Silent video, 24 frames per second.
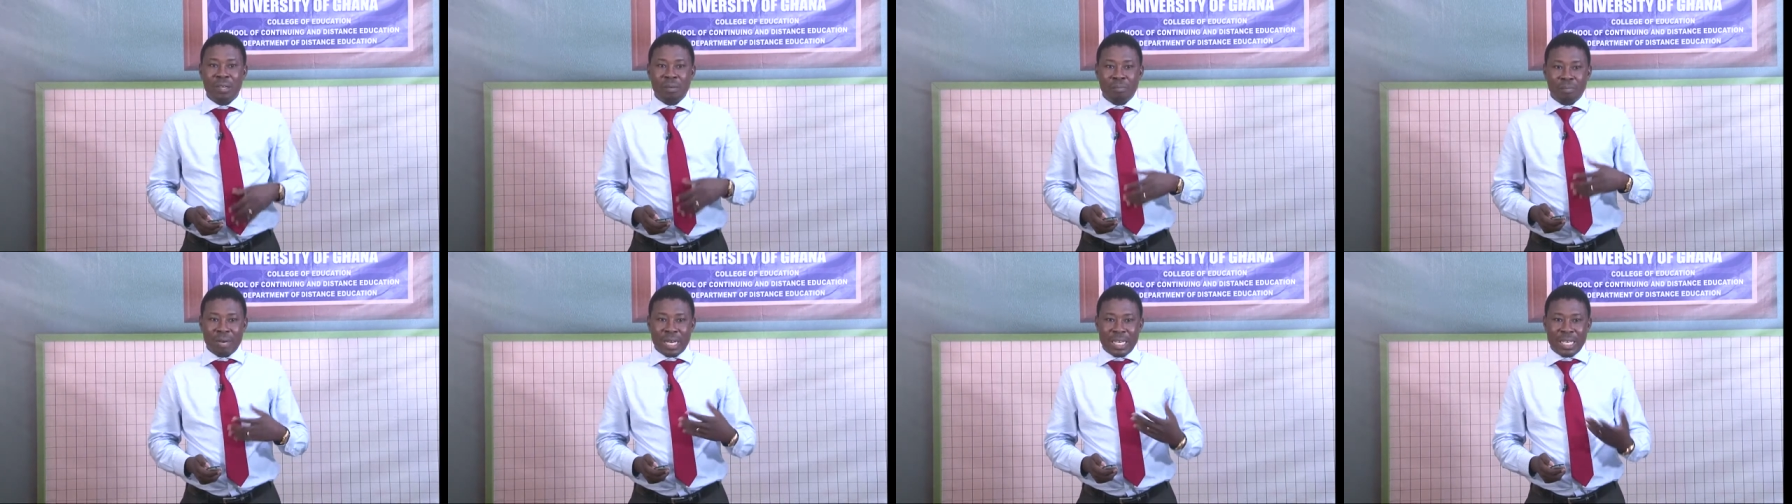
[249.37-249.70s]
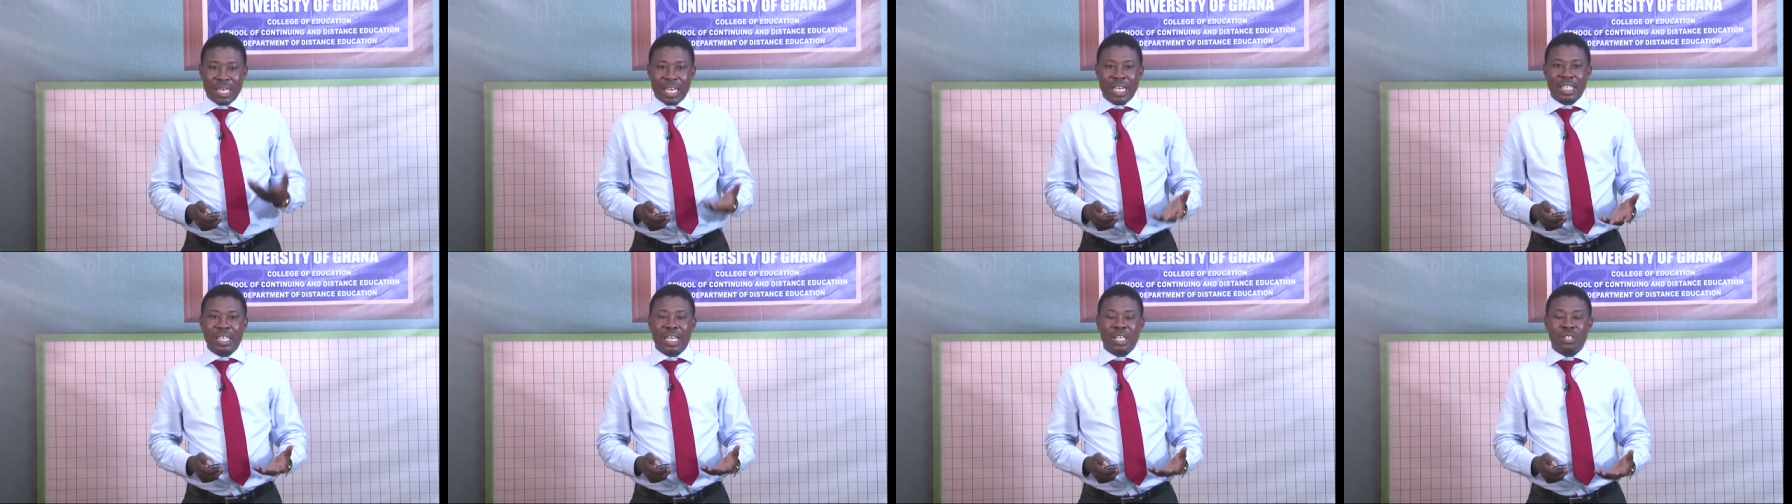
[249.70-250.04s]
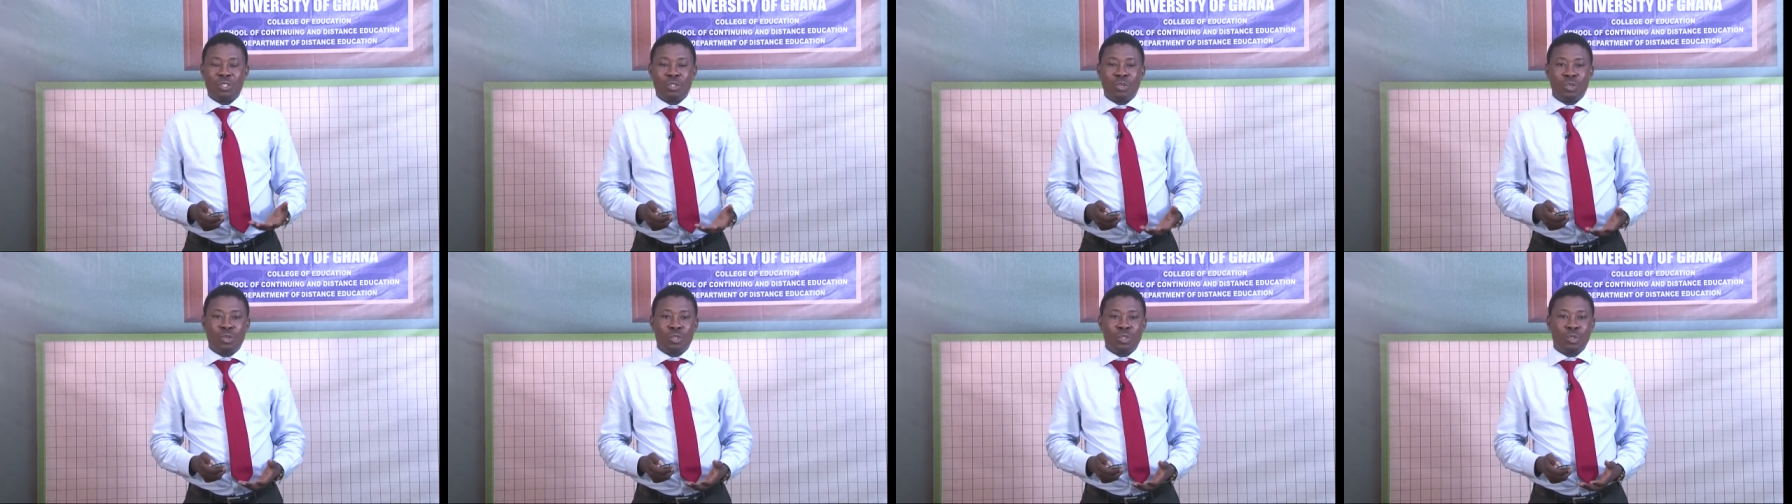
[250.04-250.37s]
but they are
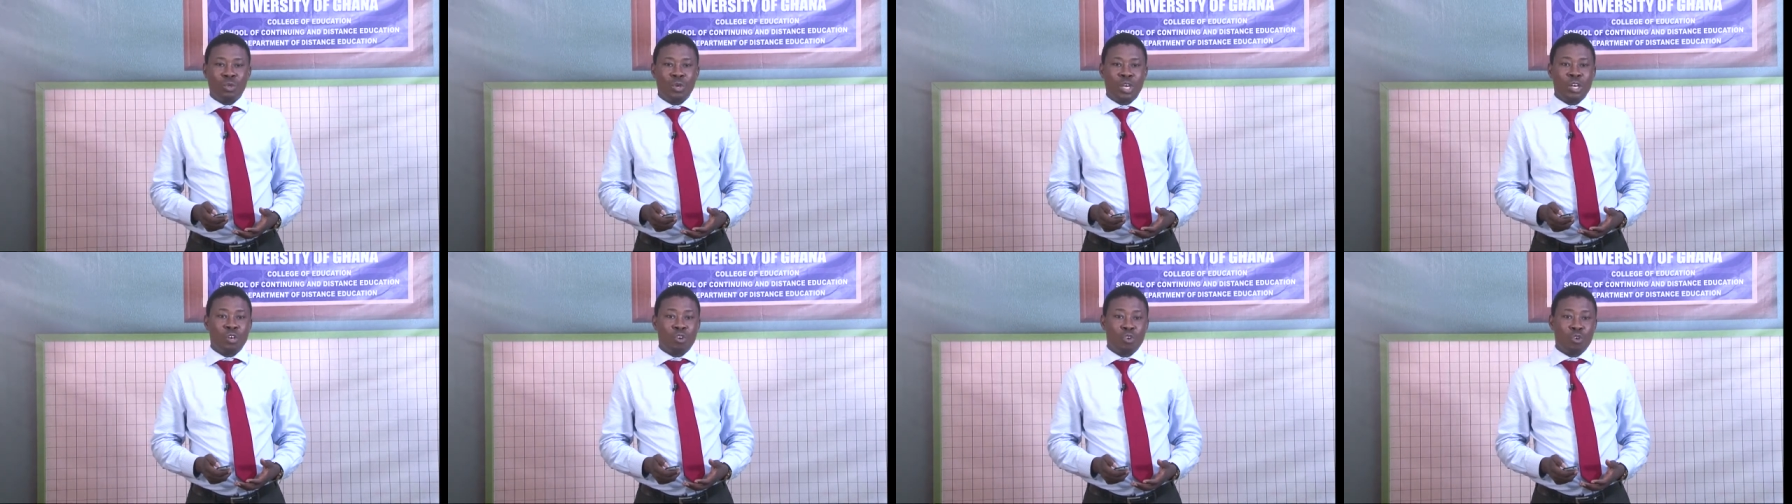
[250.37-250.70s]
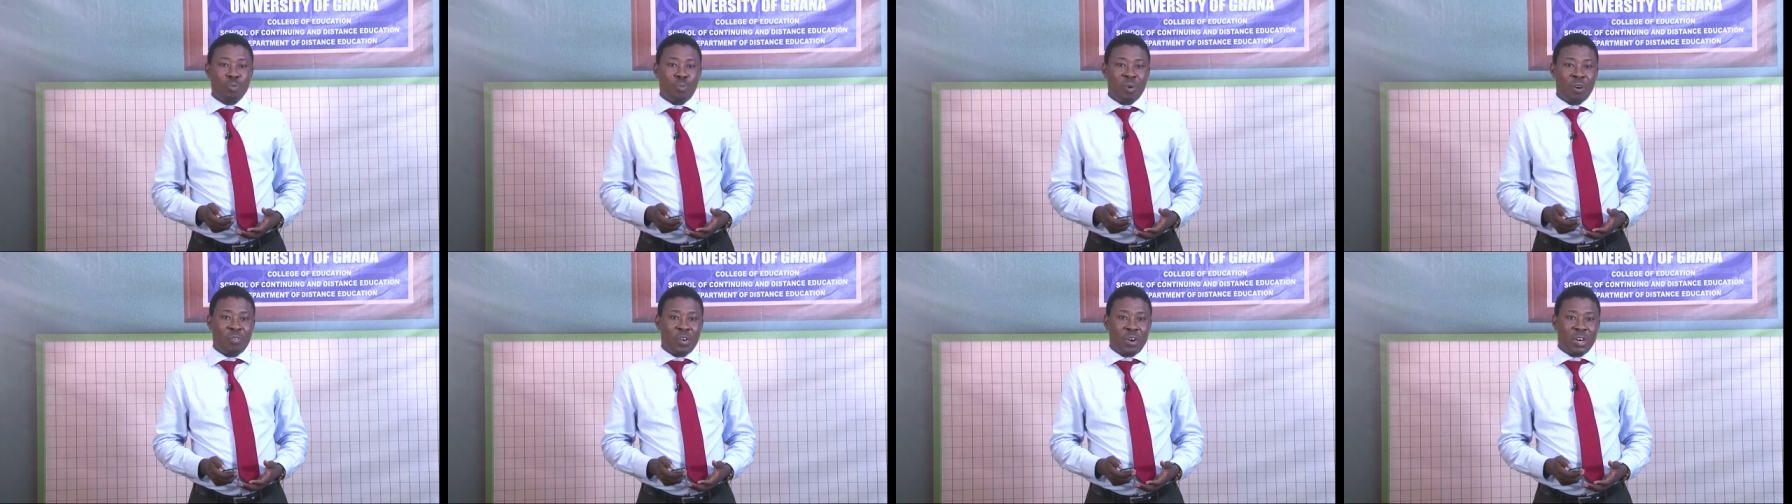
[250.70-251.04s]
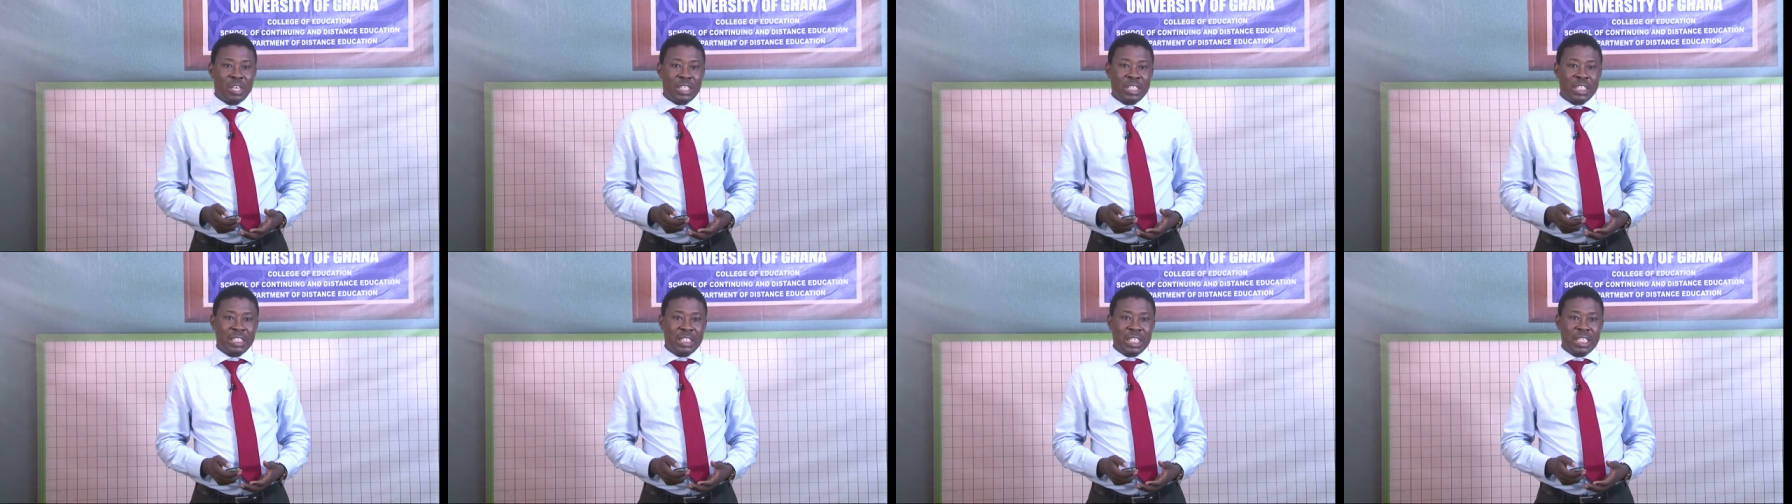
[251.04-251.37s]
just also a group of
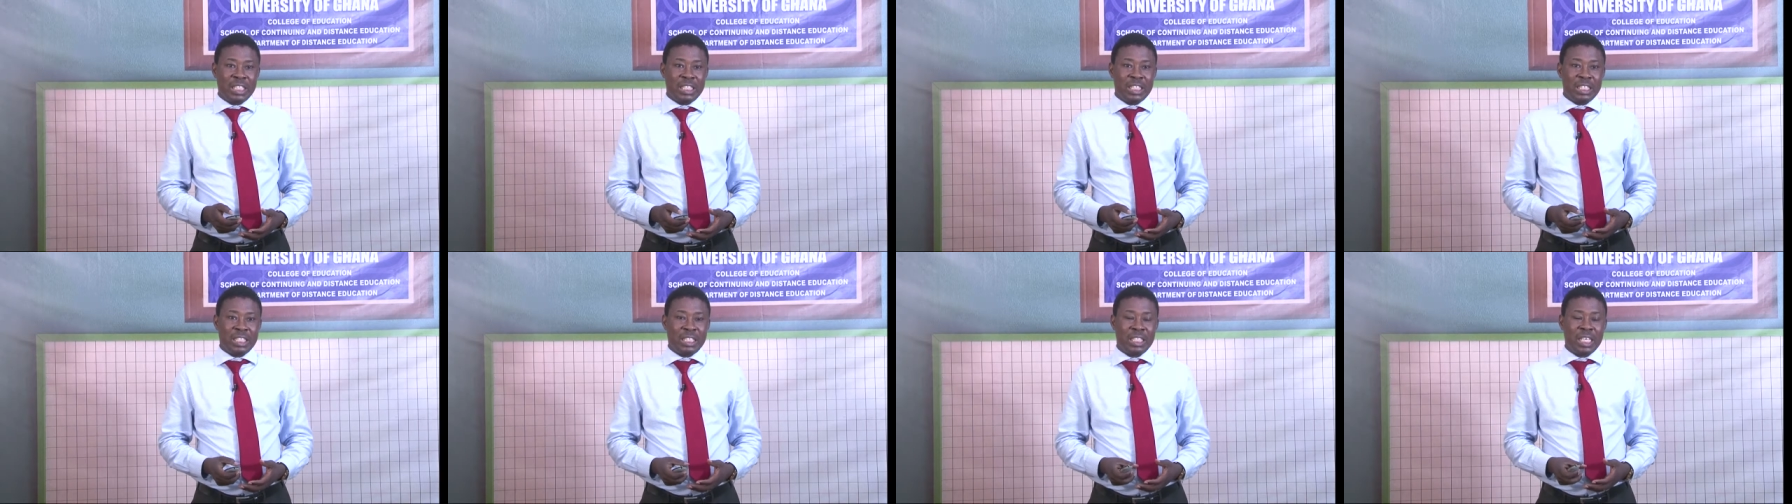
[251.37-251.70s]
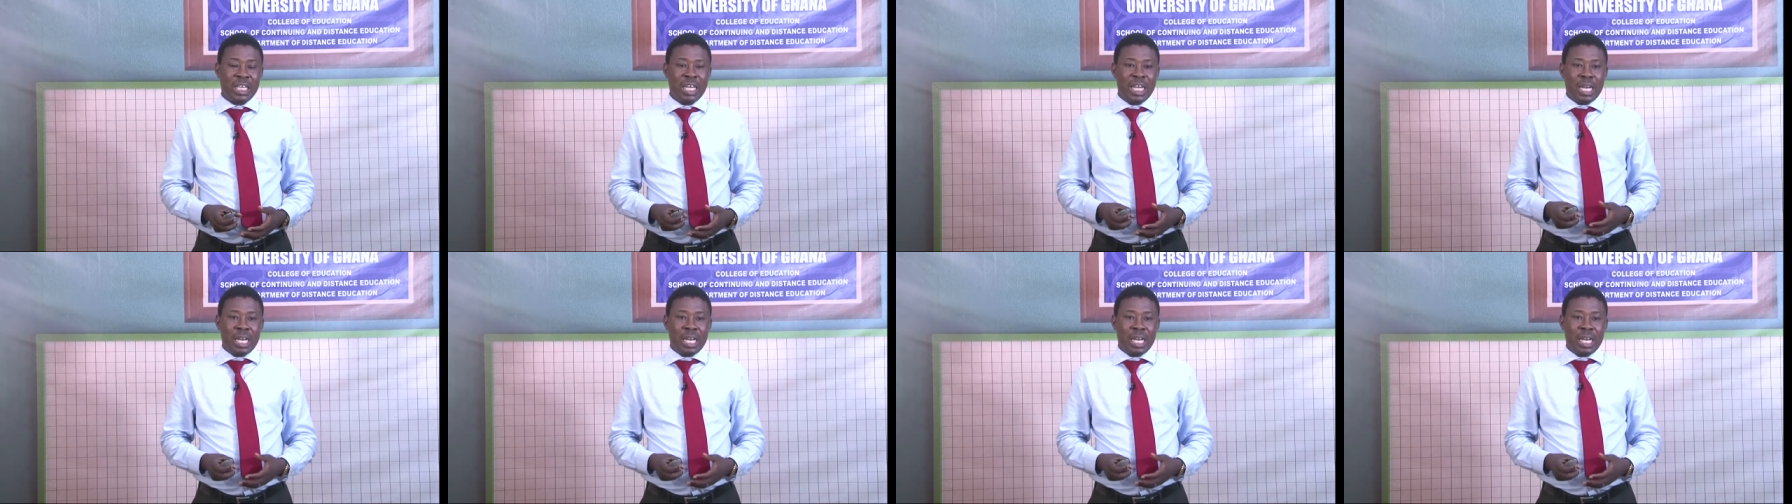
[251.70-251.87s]
organizations.